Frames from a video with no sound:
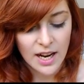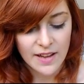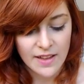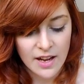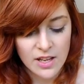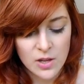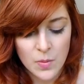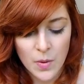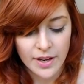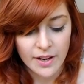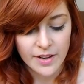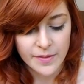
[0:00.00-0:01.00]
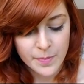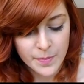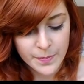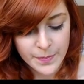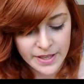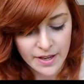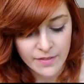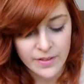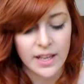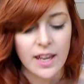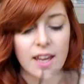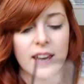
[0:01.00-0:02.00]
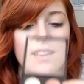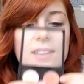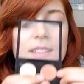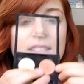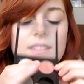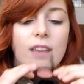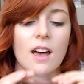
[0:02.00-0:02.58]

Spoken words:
And then the other one I've been loving is